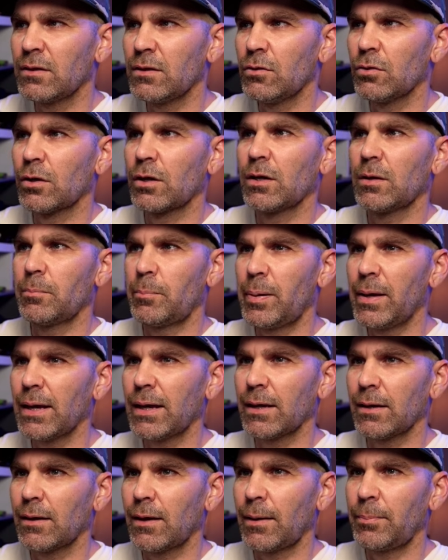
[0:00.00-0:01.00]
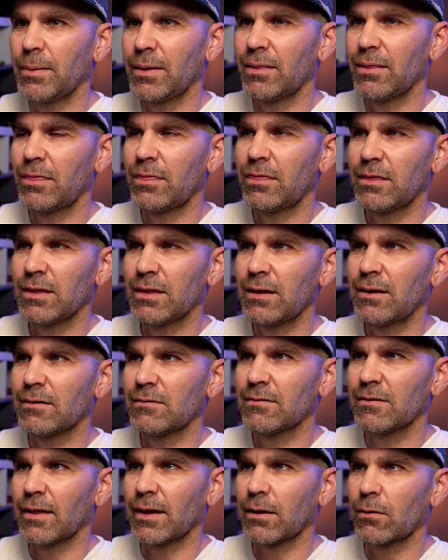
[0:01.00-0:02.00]
you're gonna pick it up and think
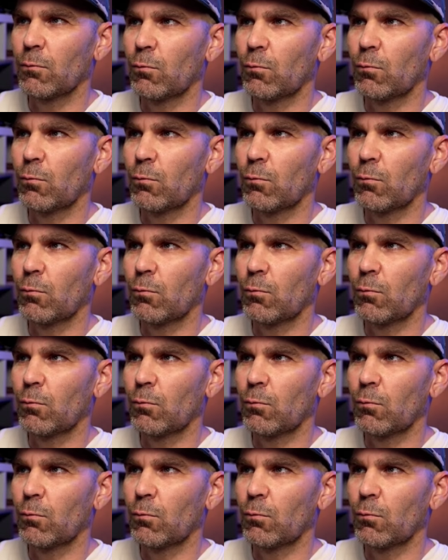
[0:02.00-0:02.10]
it's like